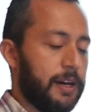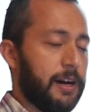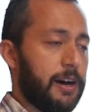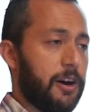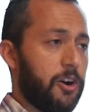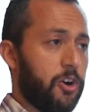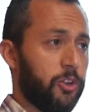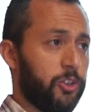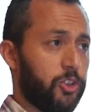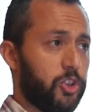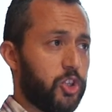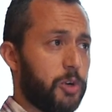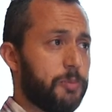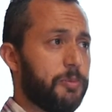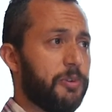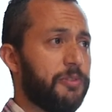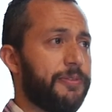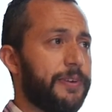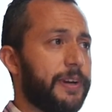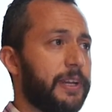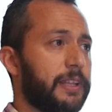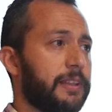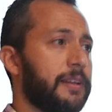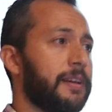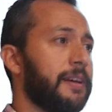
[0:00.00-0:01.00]
On top of
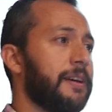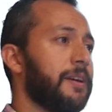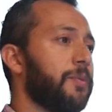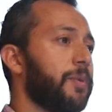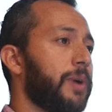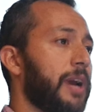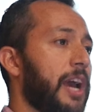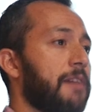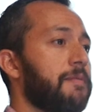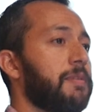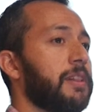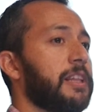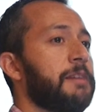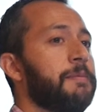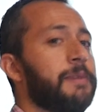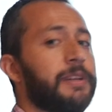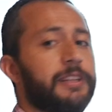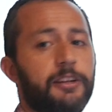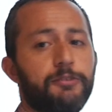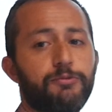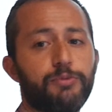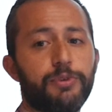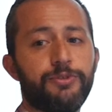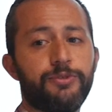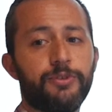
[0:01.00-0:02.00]
it, we have
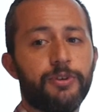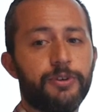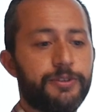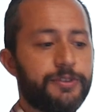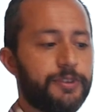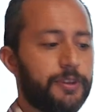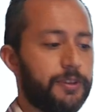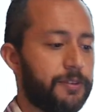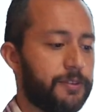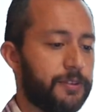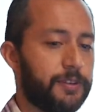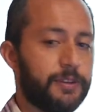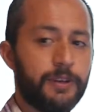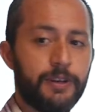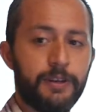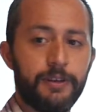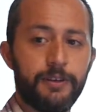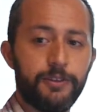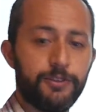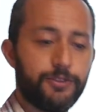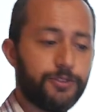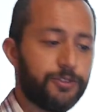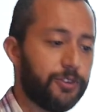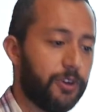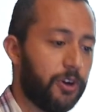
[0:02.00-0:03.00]
limited resources.
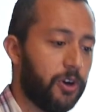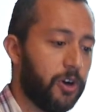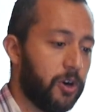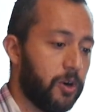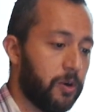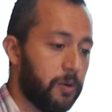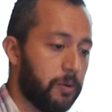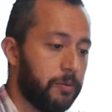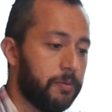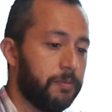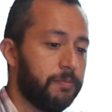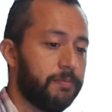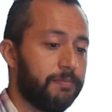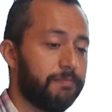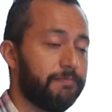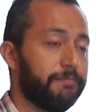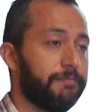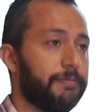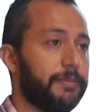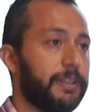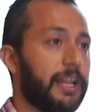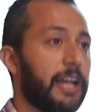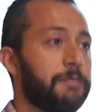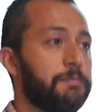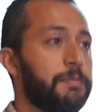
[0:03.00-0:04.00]
So
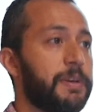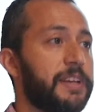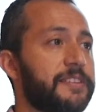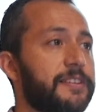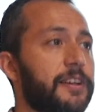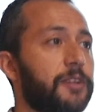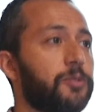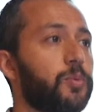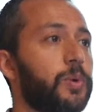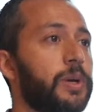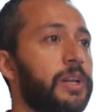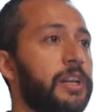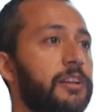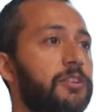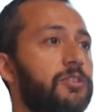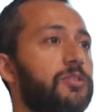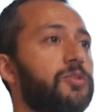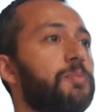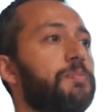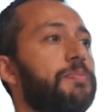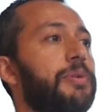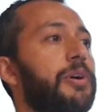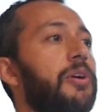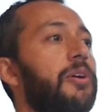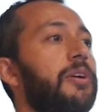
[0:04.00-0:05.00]
that means that we need to
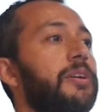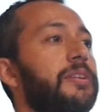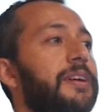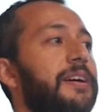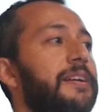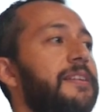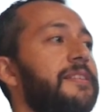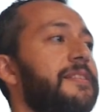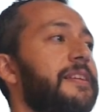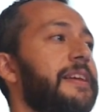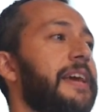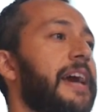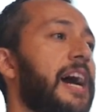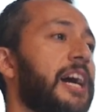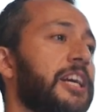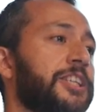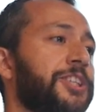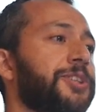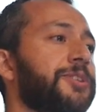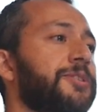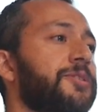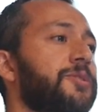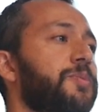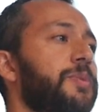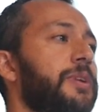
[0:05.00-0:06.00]
prioritize the
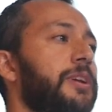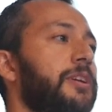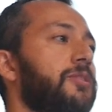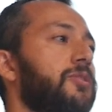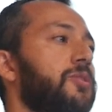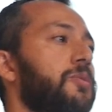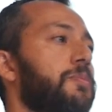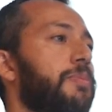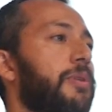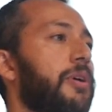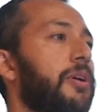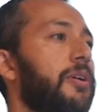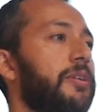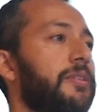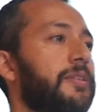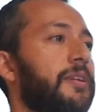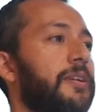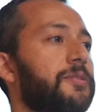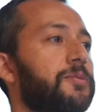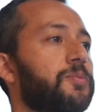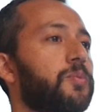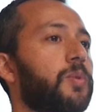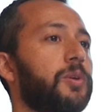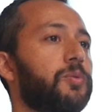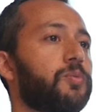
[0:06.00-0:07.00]
actions, we need to
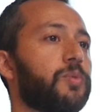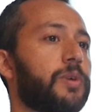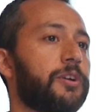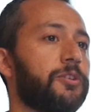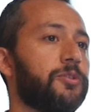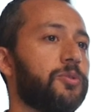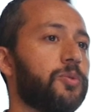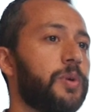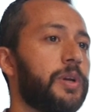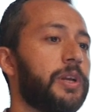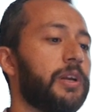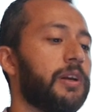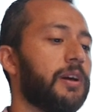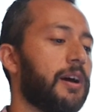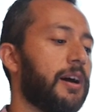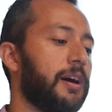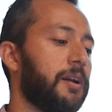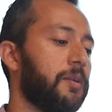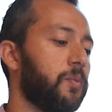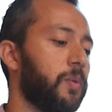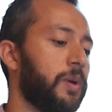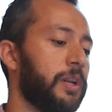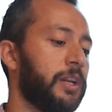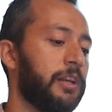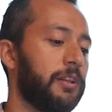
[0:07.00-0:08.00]
prioritize what we're doing,
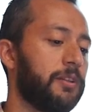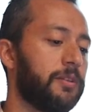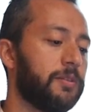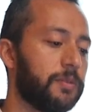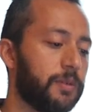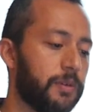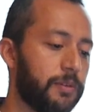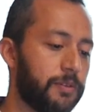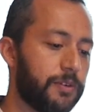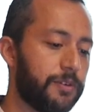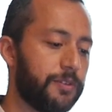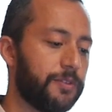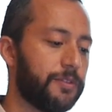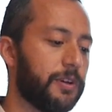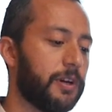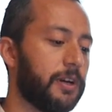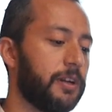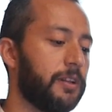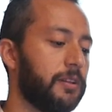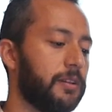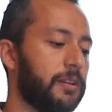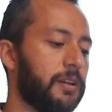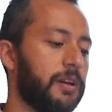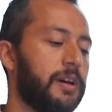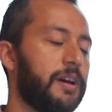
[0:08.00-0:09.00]
and we need to
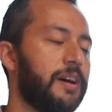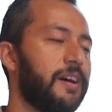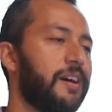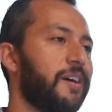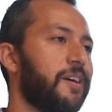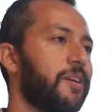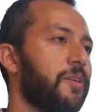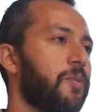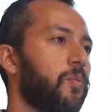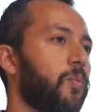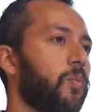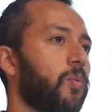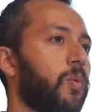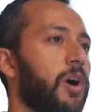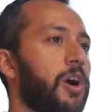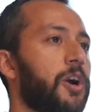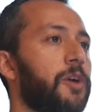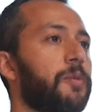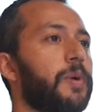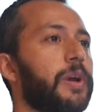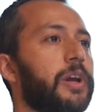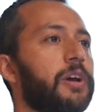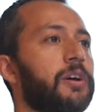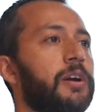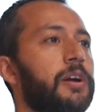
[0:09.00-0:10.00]
understand what
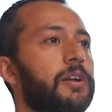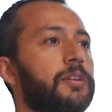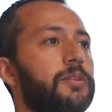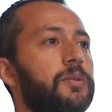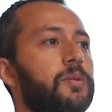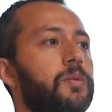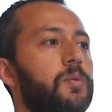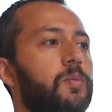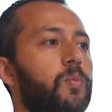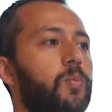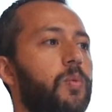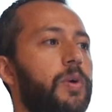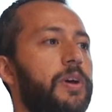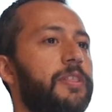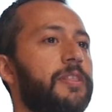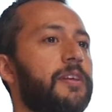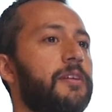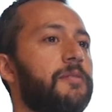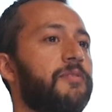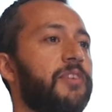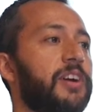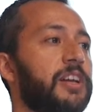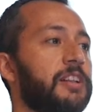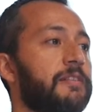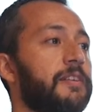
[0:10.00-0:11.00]
are we going to do with the
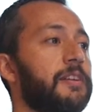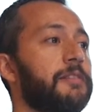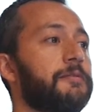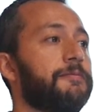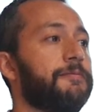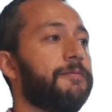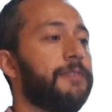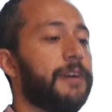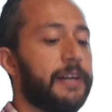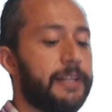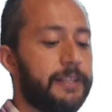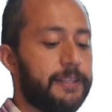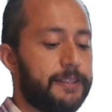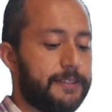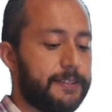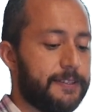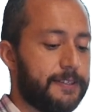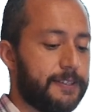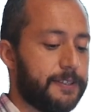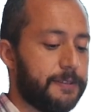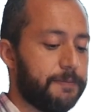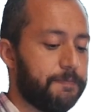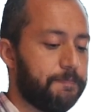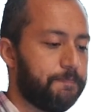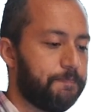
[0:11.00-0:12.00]
available
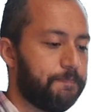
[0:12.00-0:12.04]
funds.